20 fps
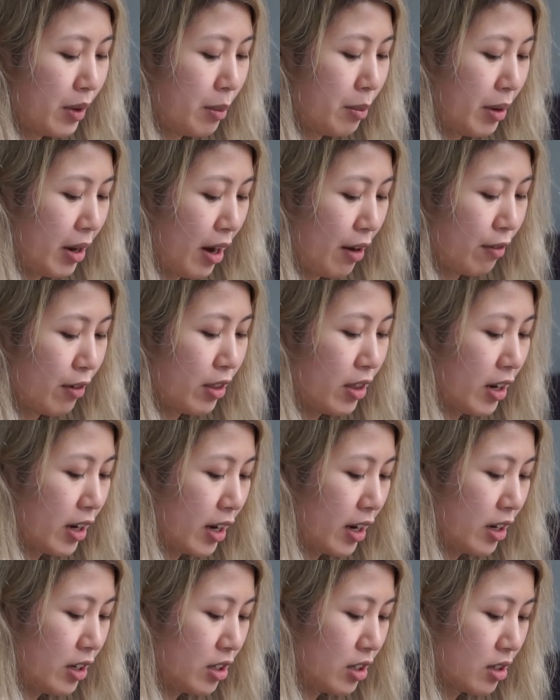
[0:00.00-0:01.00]
But everything
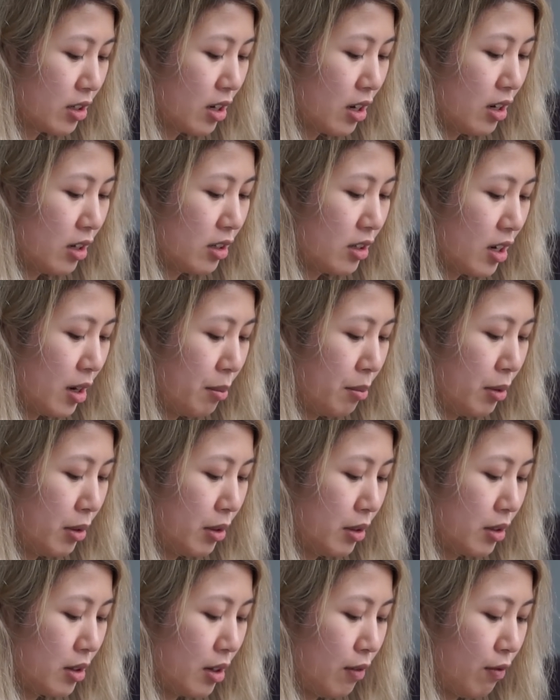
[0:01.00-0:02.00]
kind of just
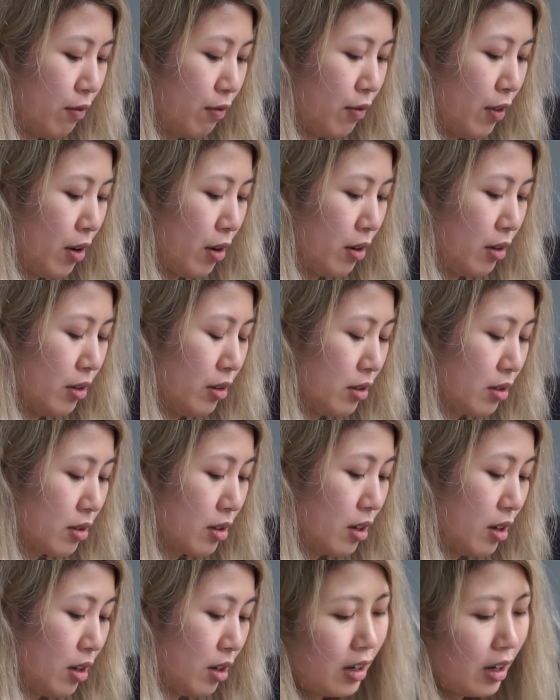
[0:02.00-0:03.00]
tumbles and falls.
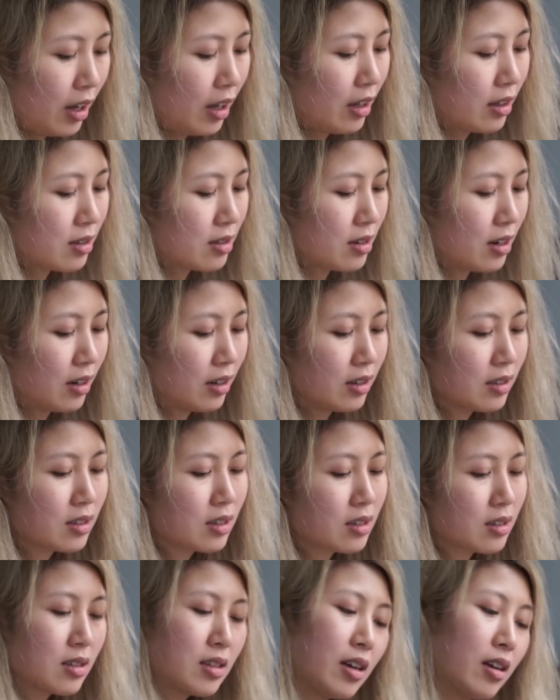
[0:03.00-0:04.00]
It's not
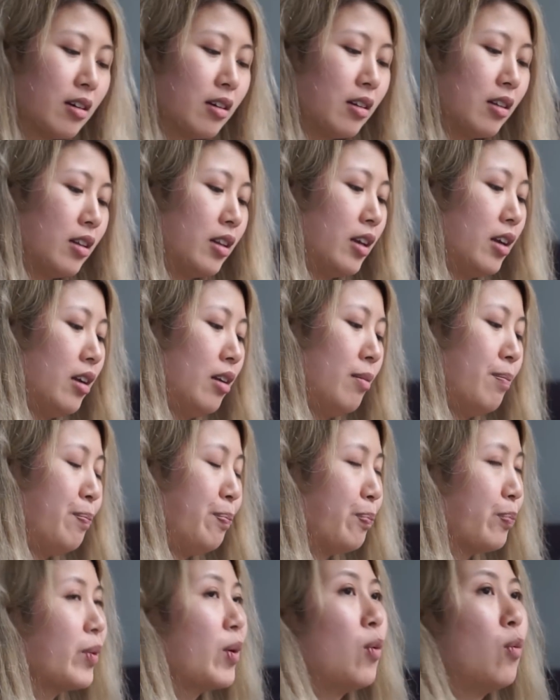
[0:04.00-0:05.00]
necessarily
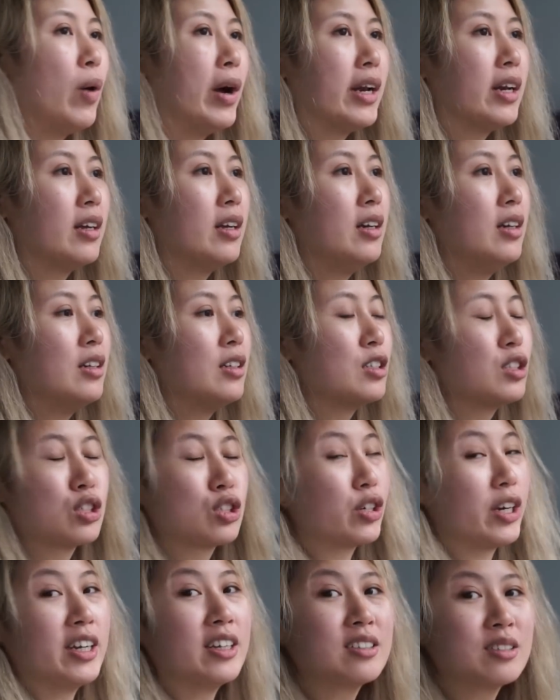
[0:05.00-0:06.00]
what
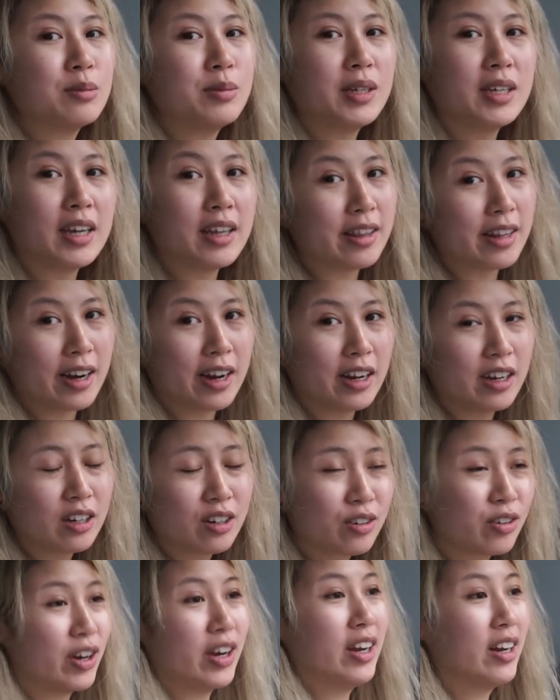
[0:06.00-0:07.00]
strikes me and then I
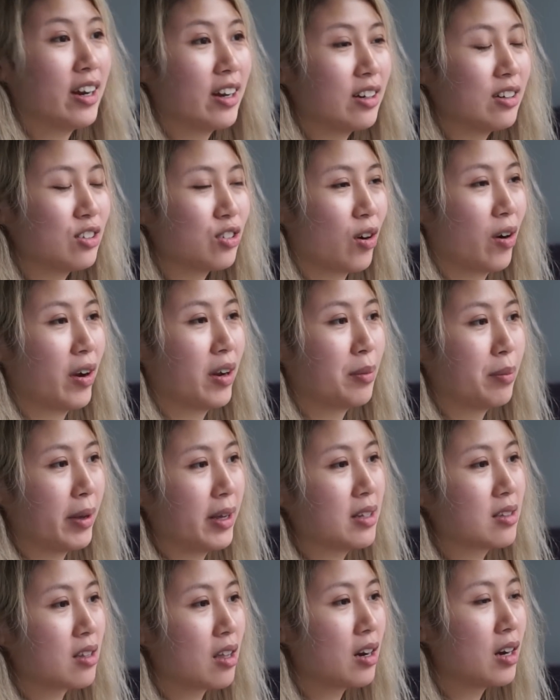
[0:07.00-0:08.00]
create a drawing
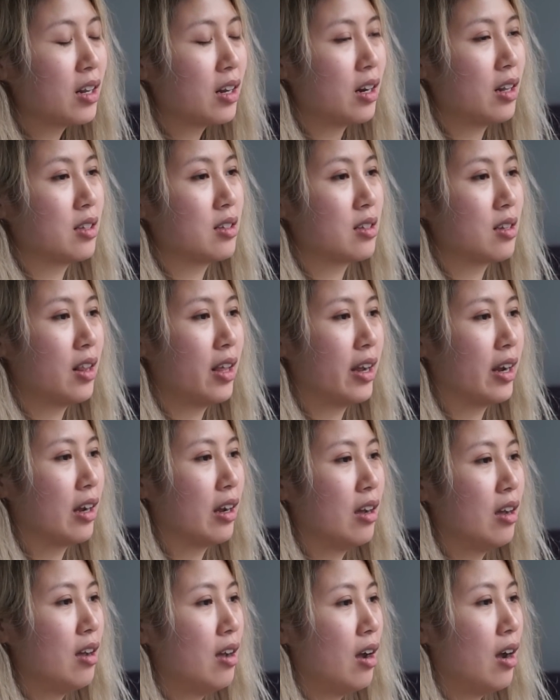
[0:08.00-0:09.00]
based on it. It's like
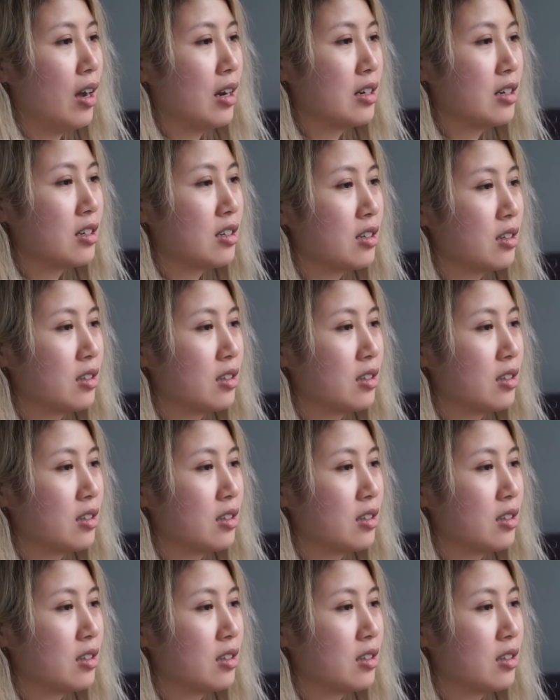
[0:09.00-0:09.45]
a